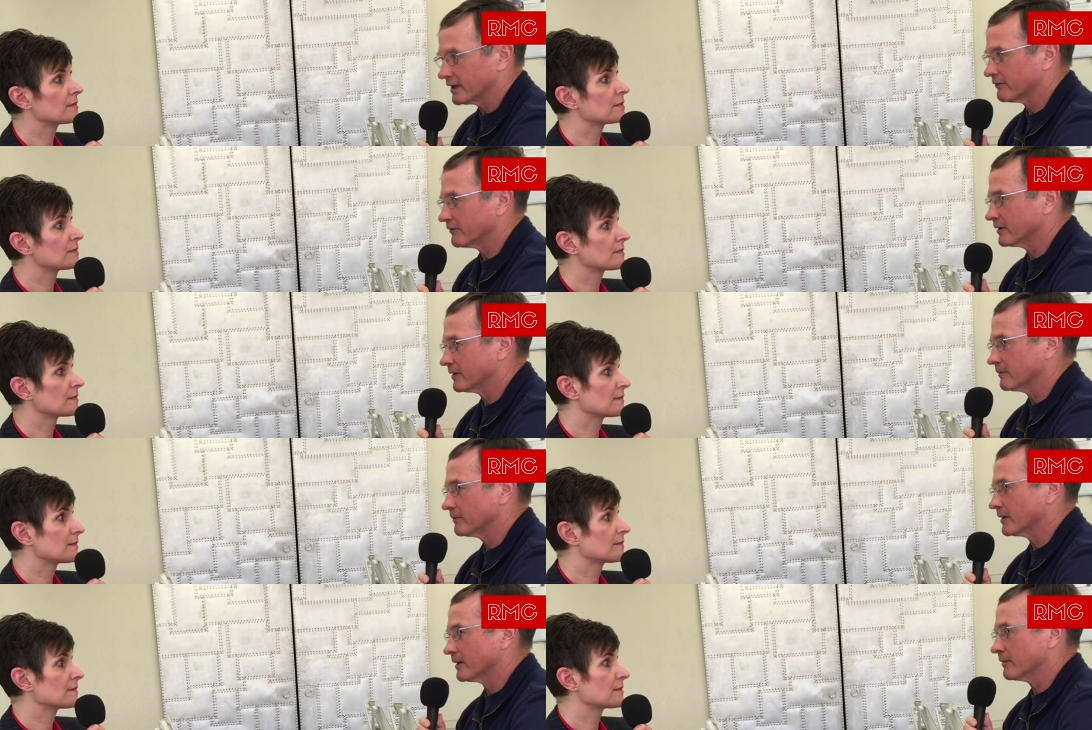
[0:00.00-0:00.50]

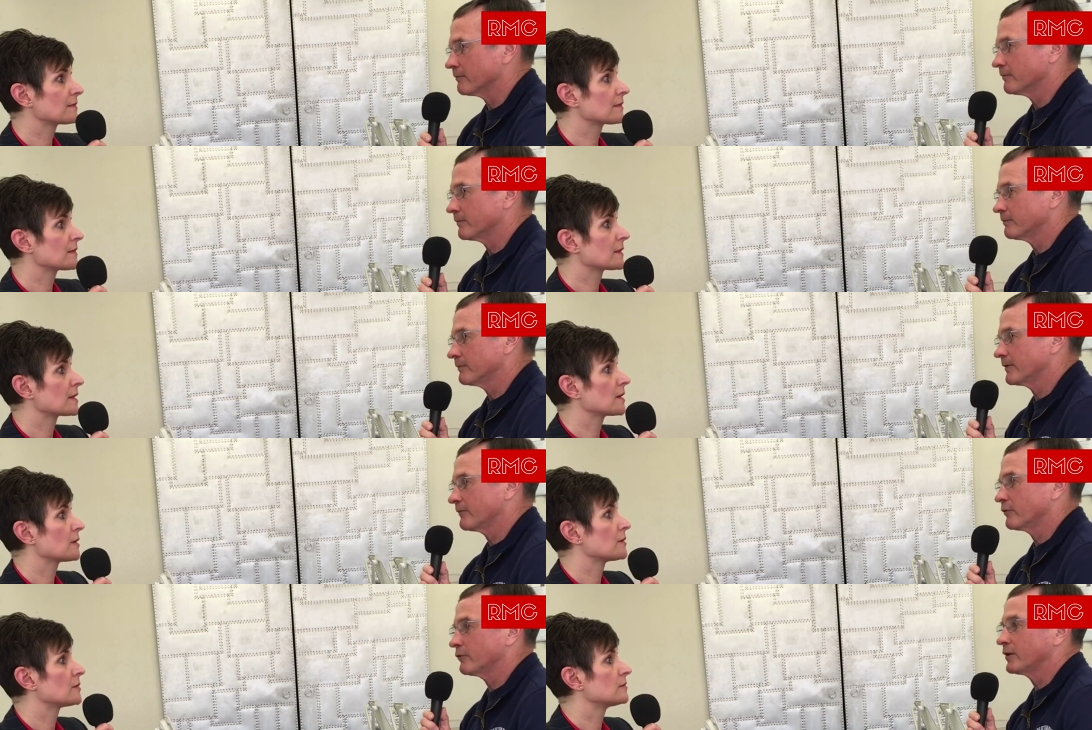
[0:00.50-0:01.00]
Speaker 1: have a,
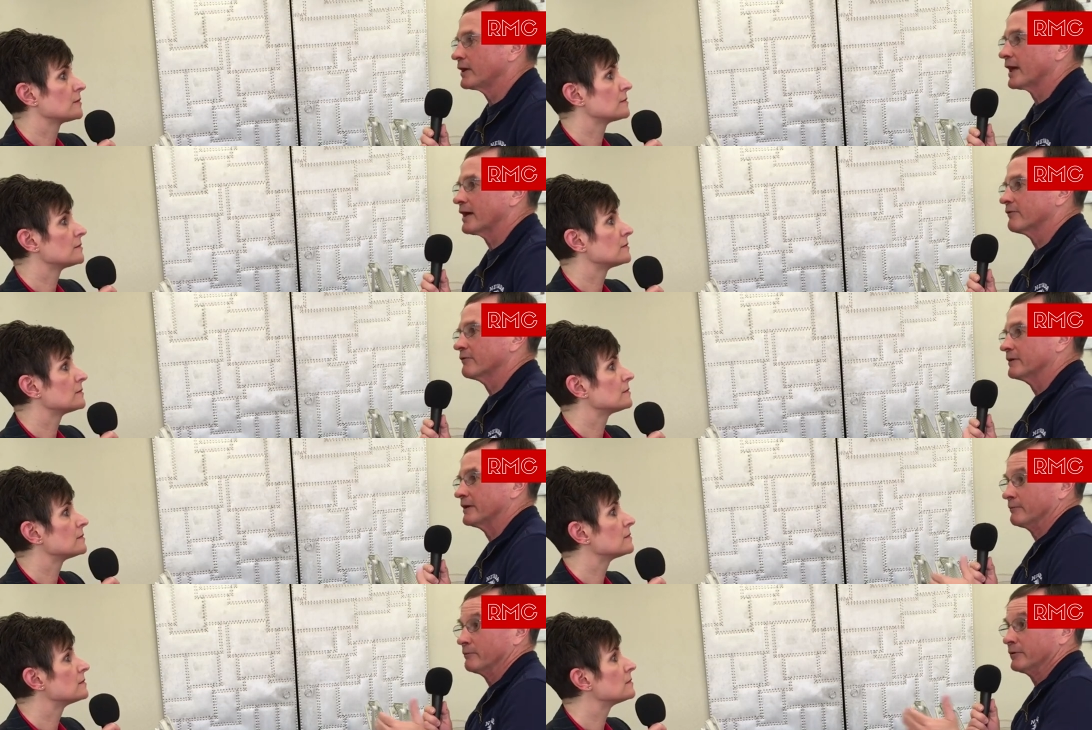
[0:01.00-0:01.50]
a we
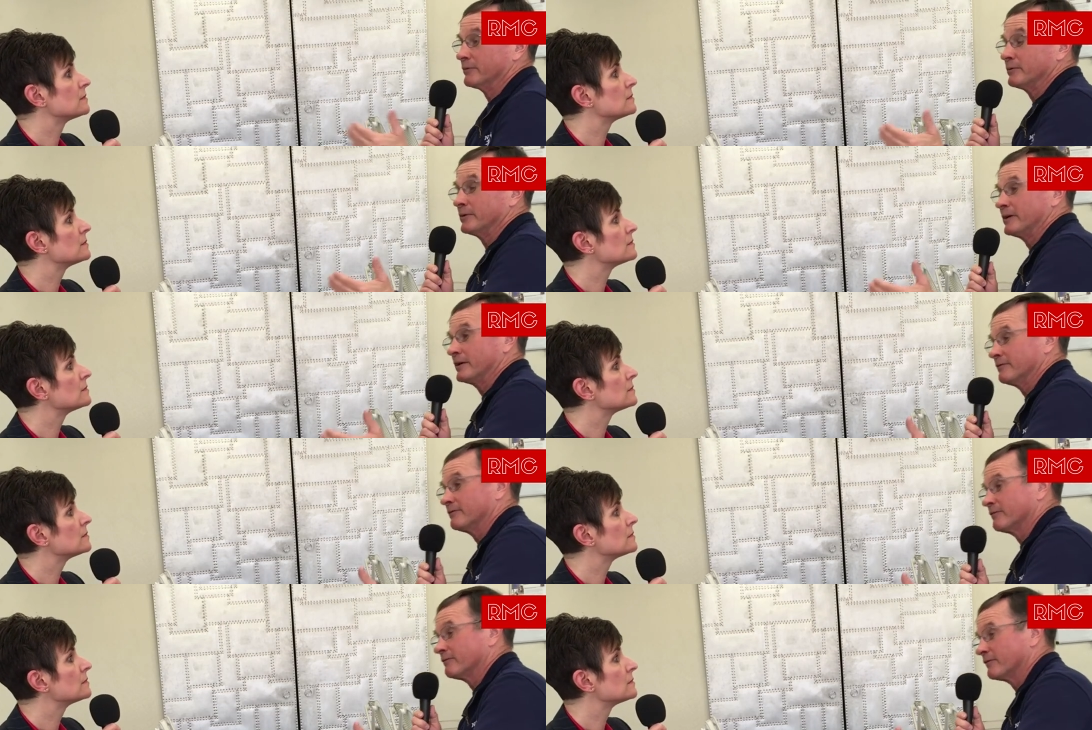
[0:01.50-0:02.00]
have that
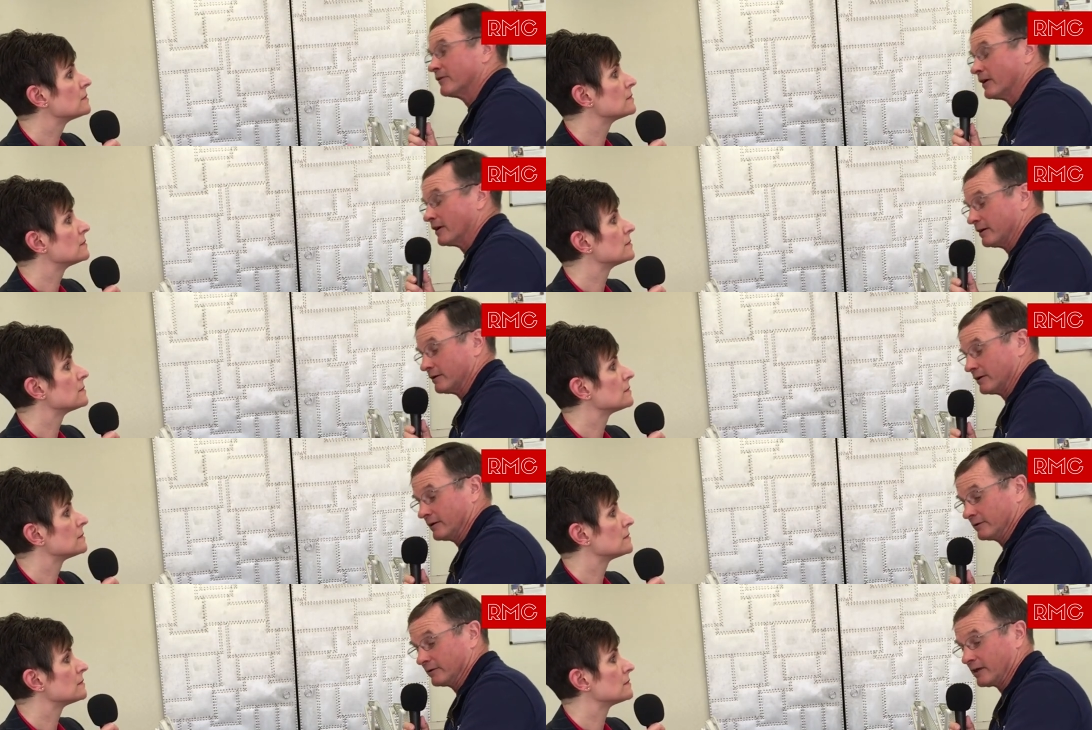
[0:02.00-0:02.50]
must be in,
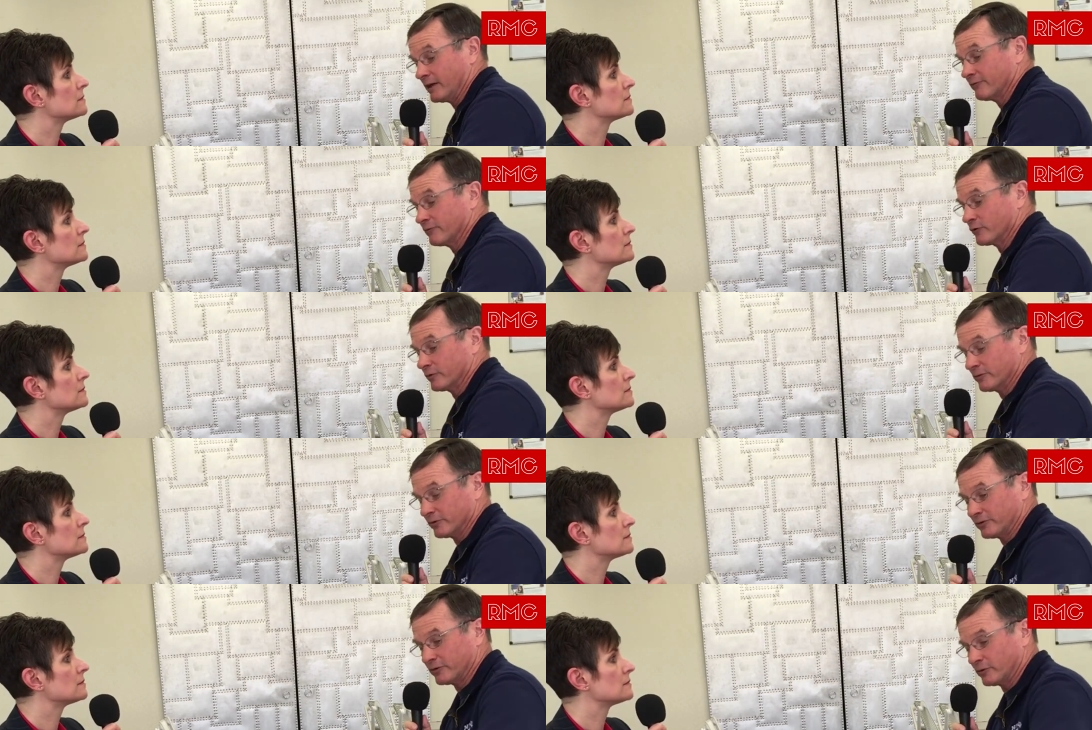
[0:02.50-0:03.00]
in law
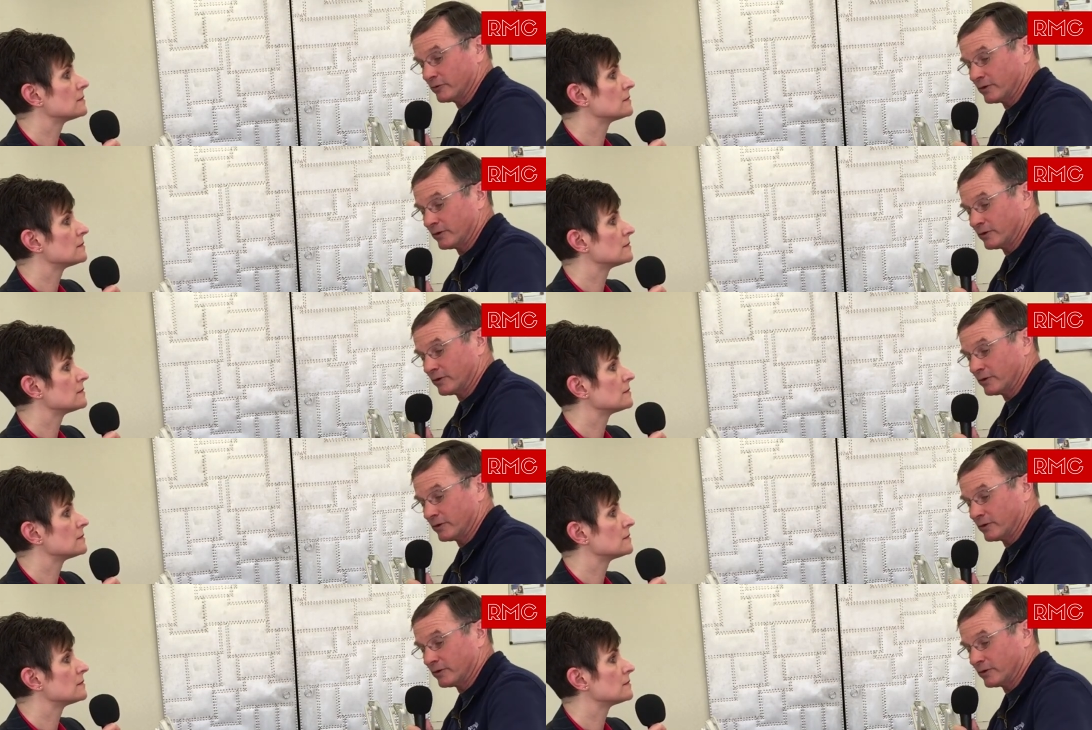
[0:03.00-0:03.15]
enforcement